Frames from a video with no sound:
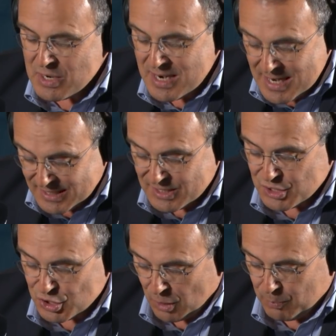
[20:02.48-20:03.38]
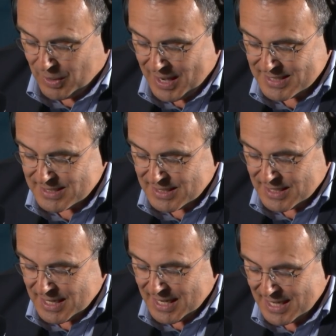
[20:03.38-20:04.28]
to list ShopRite
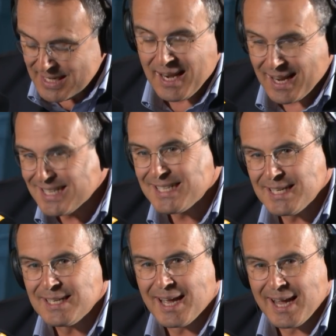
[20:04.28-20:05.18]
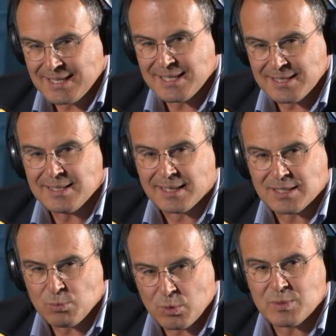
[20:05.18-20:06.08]
in
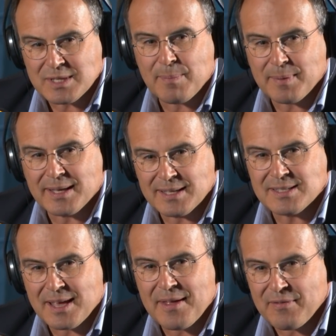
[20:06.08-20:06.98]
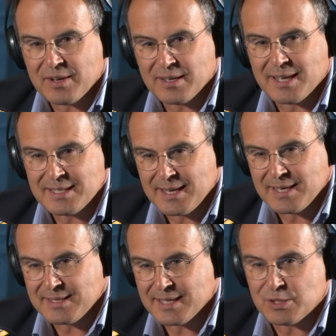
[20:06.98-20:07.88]
1986. What was happening in South Africa in
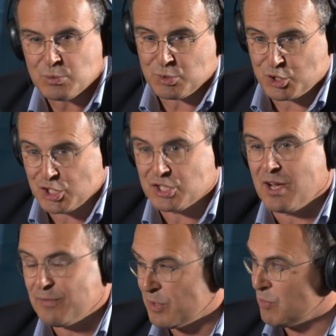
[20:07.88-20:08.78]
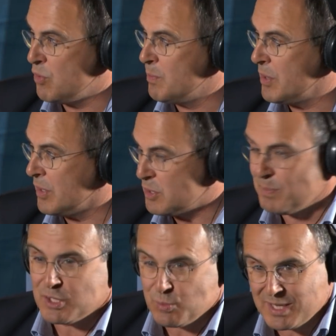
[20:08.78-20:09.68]
1986? It was just after the Rubicon
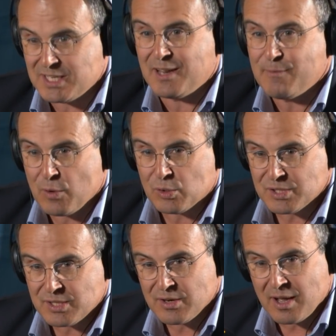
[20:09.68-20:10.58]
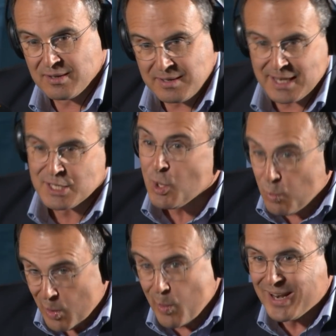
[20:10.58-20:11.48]
speech. We defaulted on our debt.
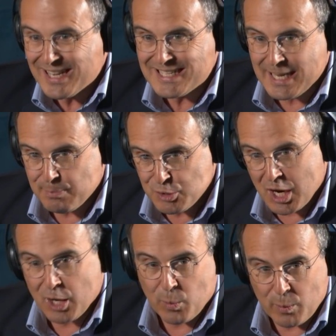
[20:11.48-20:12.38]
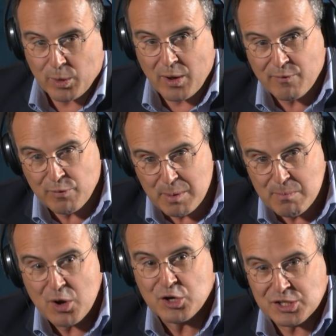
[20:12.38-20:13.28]
We were in deep junk. We were going from
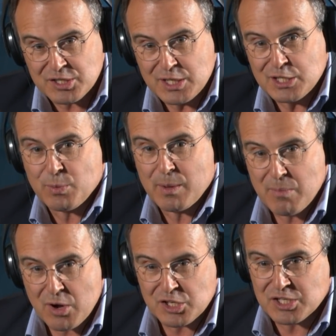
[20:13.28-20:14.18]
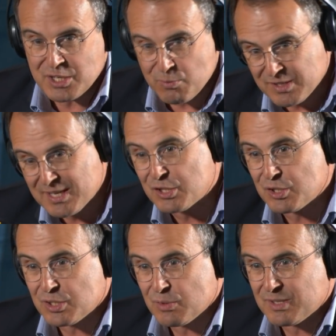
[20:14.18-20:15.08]
emergency to emergency,
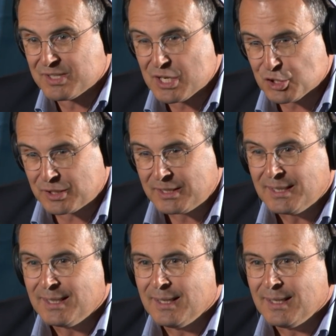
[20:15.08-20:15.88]
recession to recession.